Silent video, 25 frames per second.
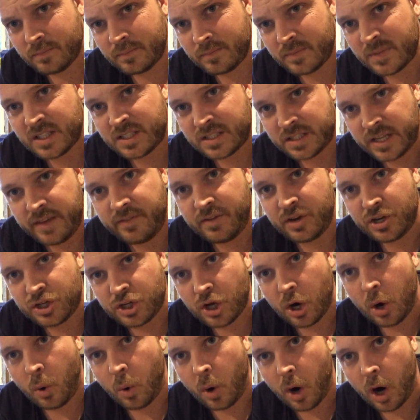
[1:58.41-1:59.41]
this TV
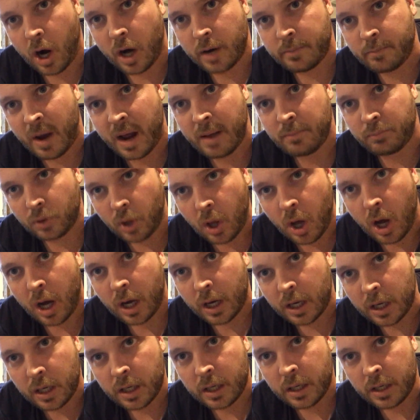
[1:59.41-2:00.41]
show on my
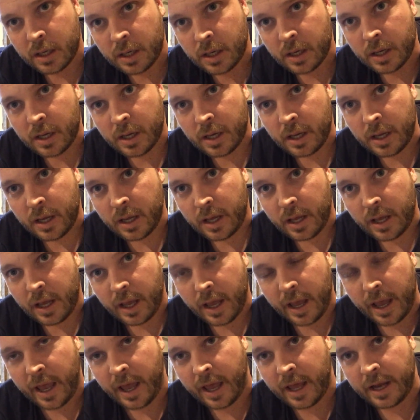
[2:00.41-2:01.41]
block
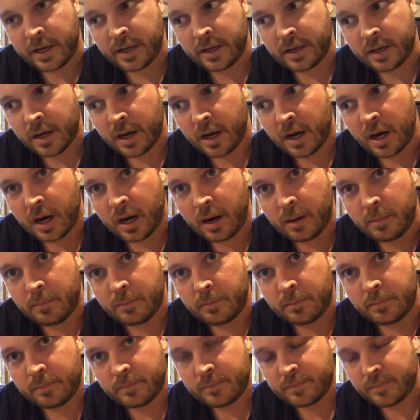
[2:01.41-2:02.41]
and
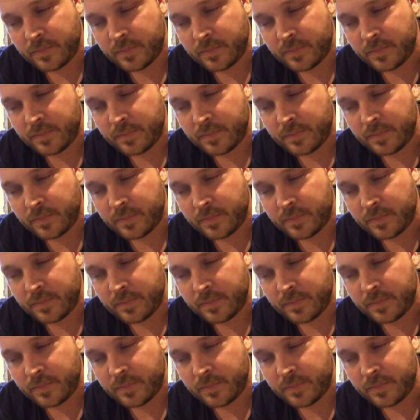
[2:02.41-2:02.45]
um,